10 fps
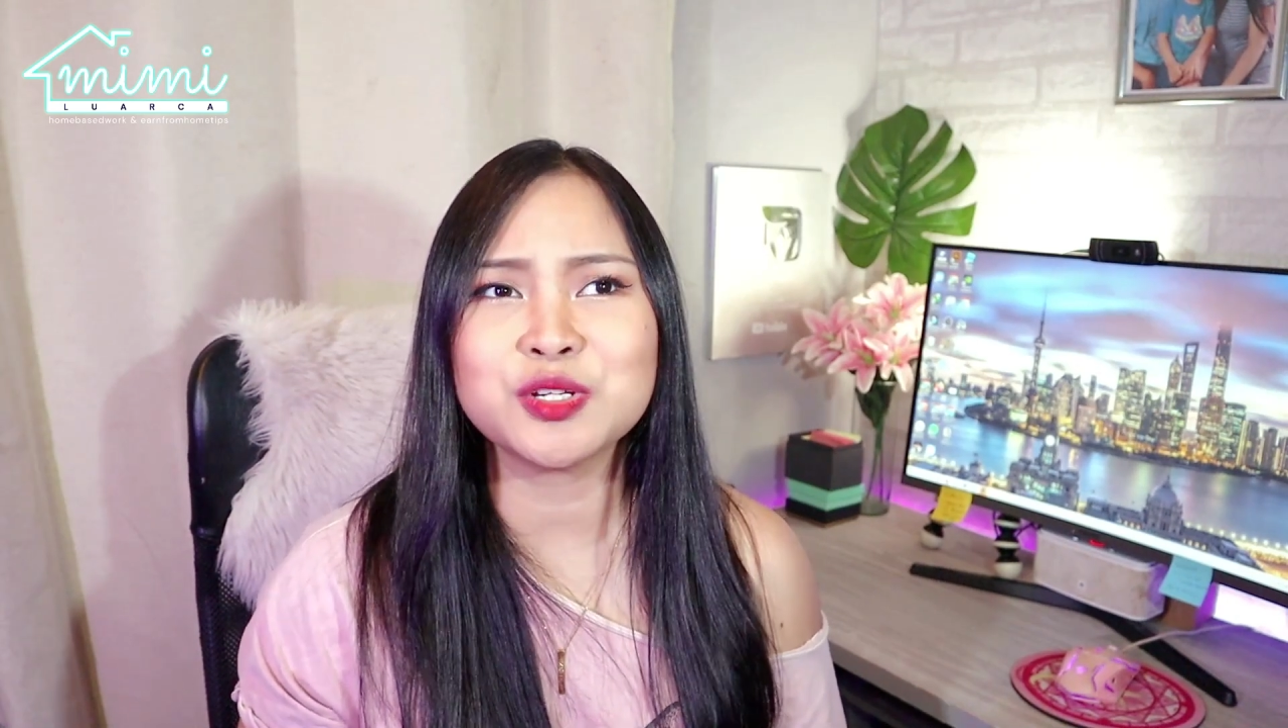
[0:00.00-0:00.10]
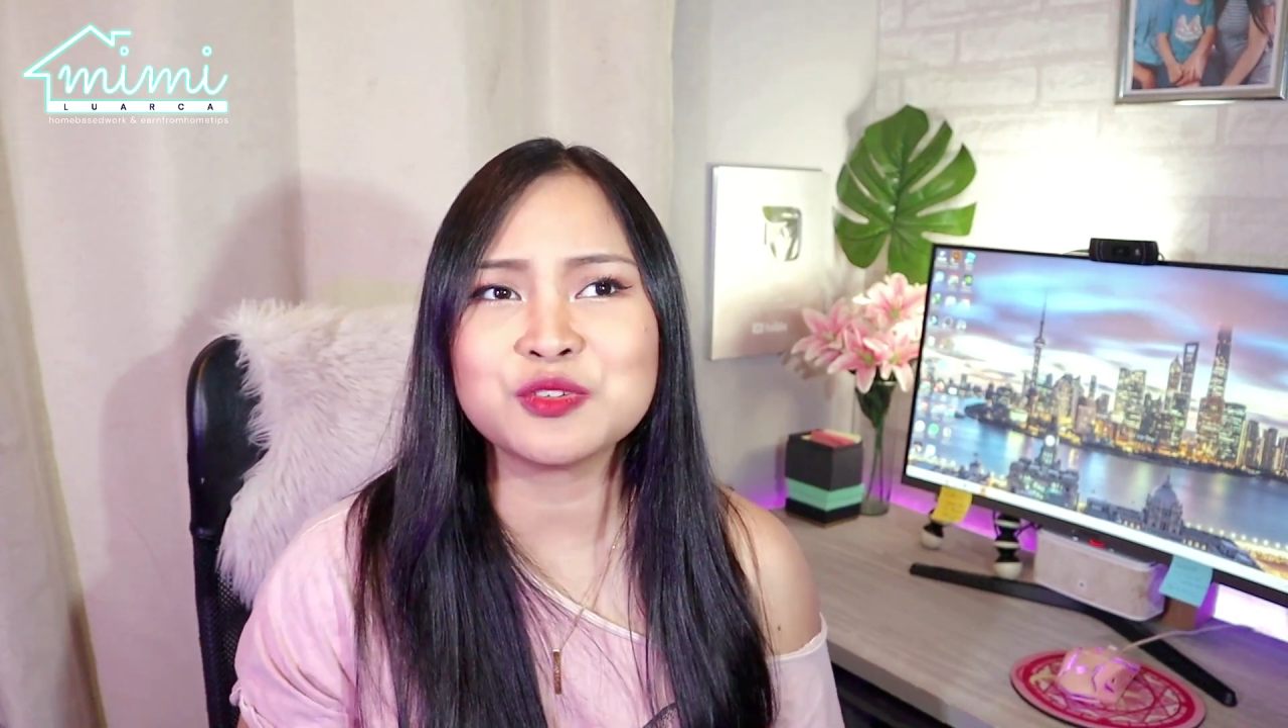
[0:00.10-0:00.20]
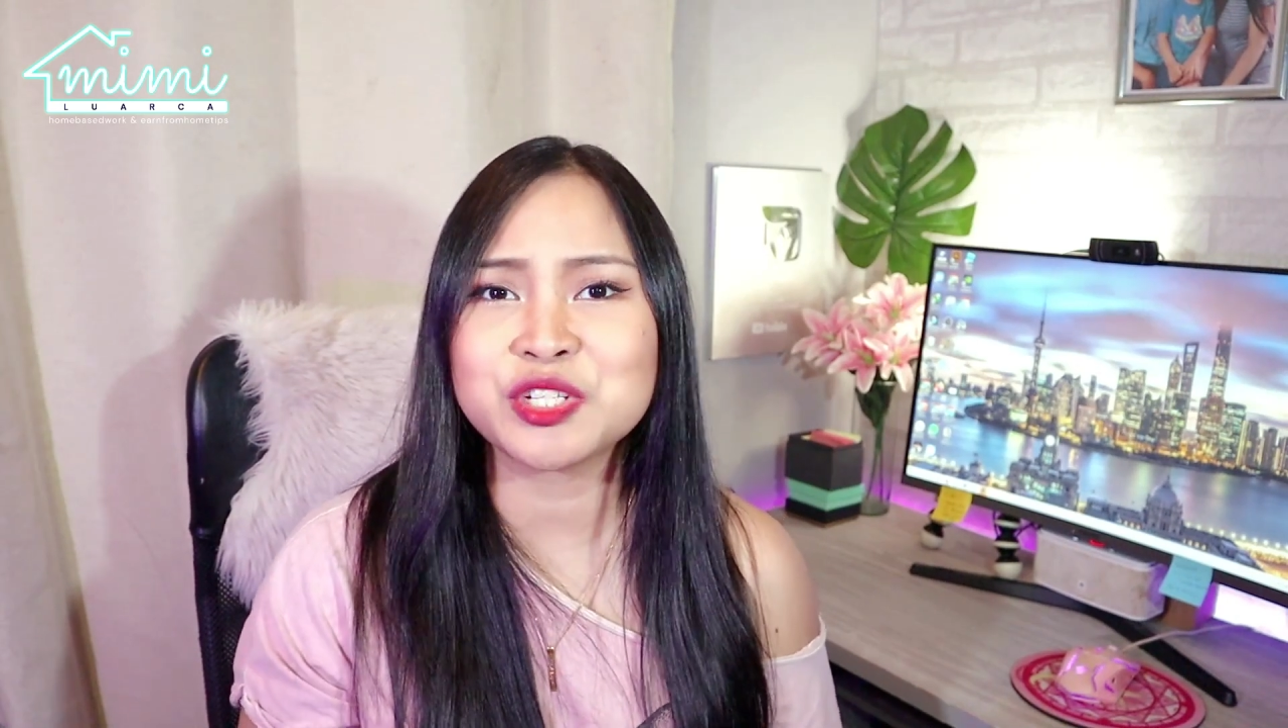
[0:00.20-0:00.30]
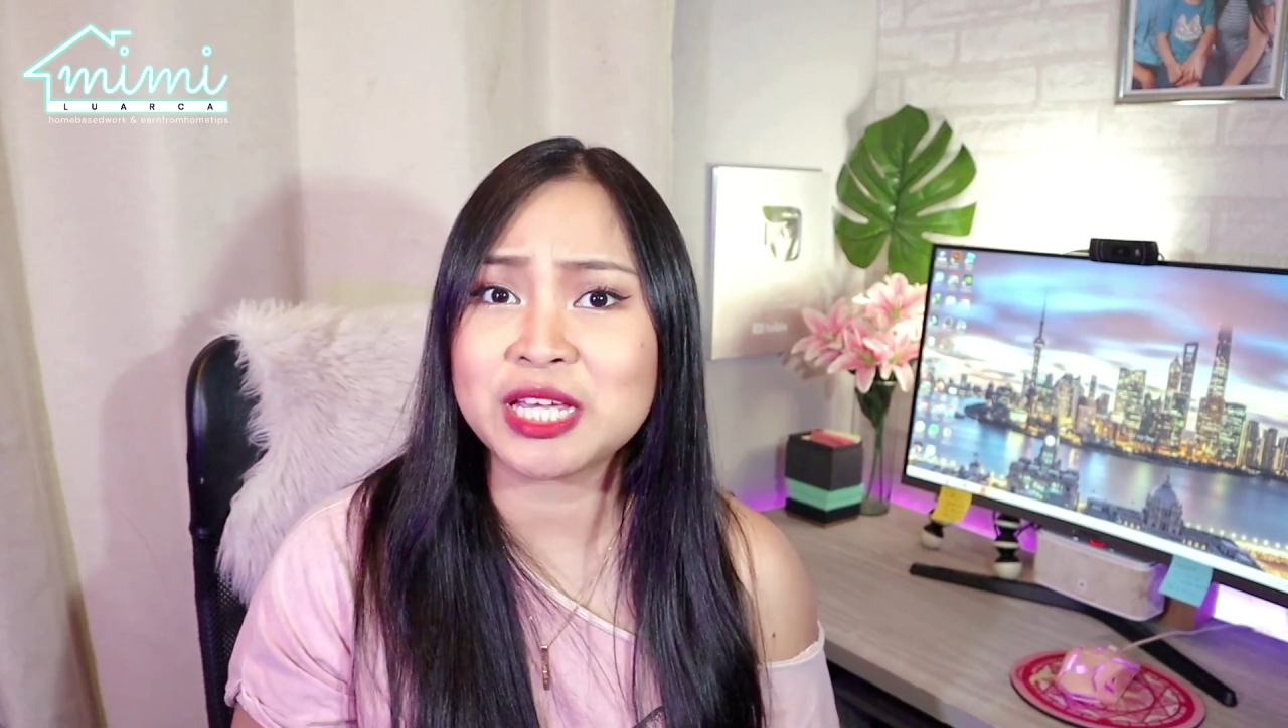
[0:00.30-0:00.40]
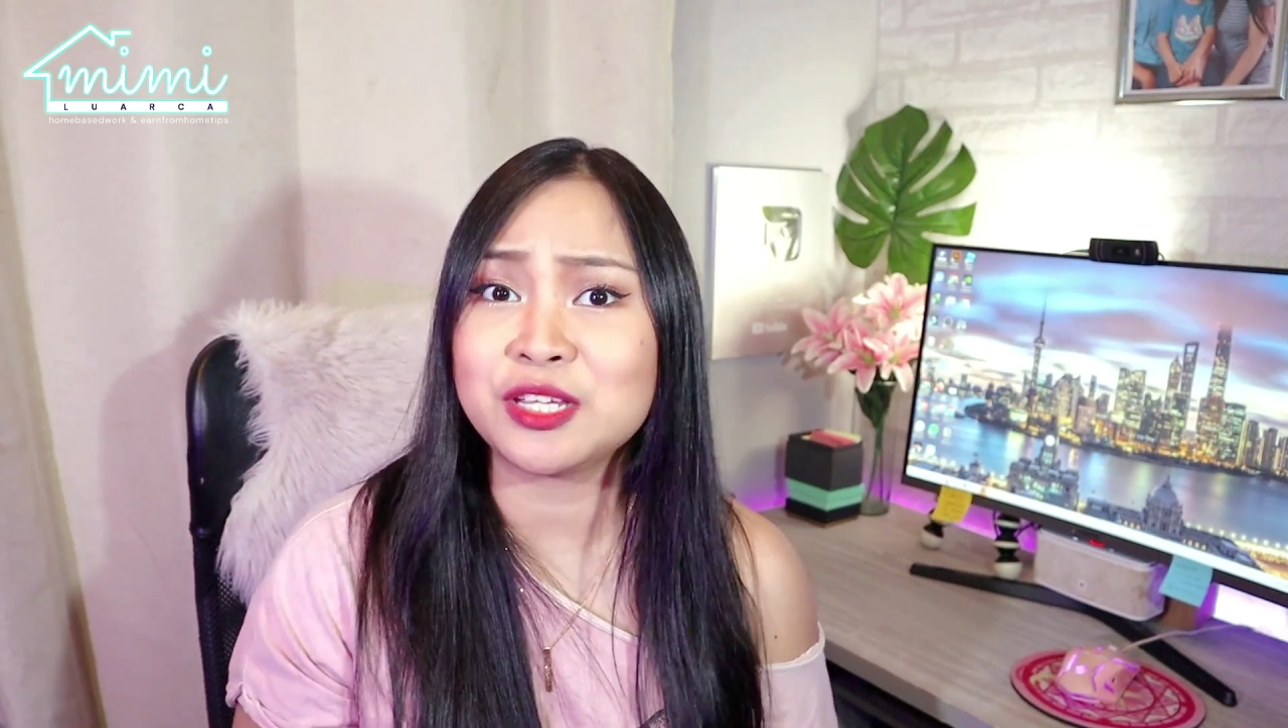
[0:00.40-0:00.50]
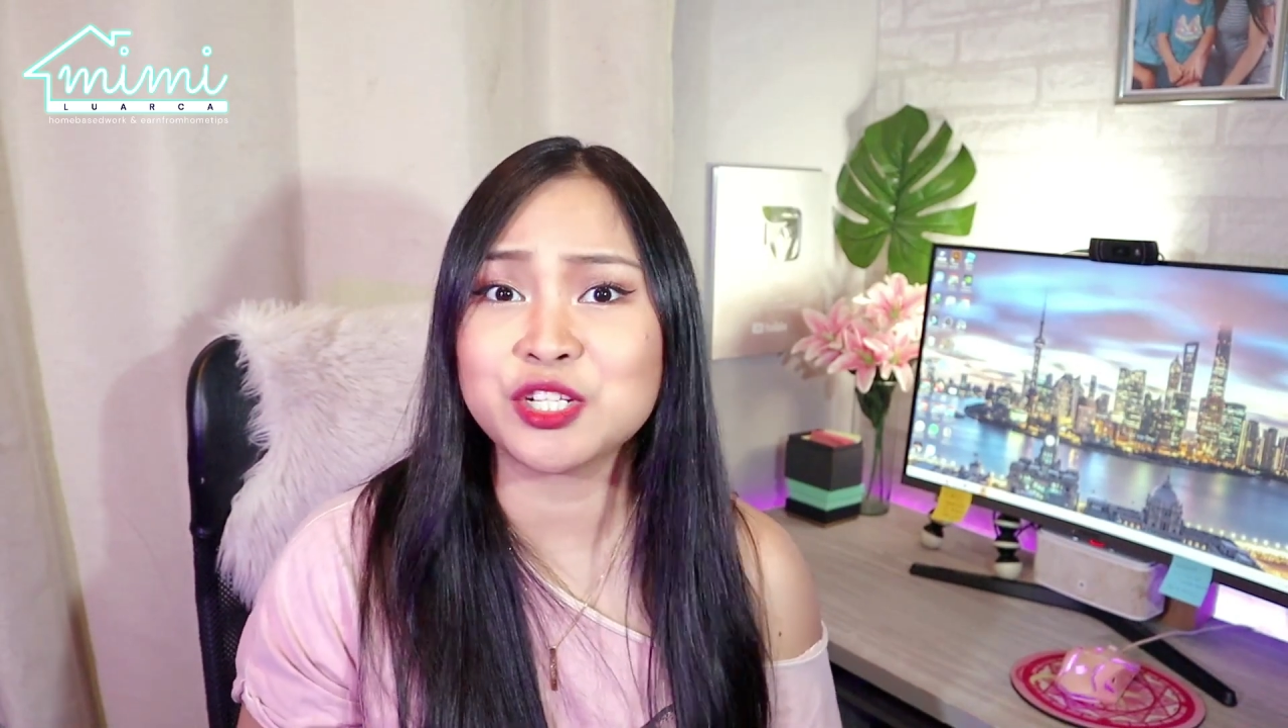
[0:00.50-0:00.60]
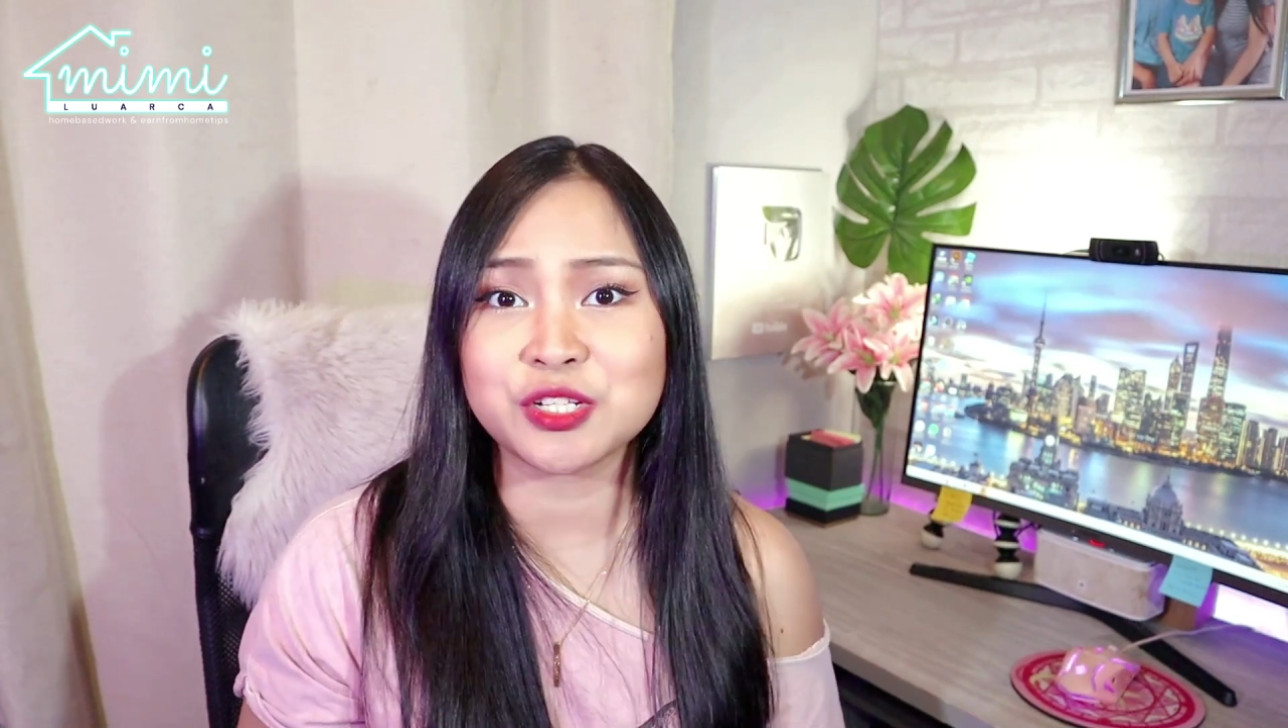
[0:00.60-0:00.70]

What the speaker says: you change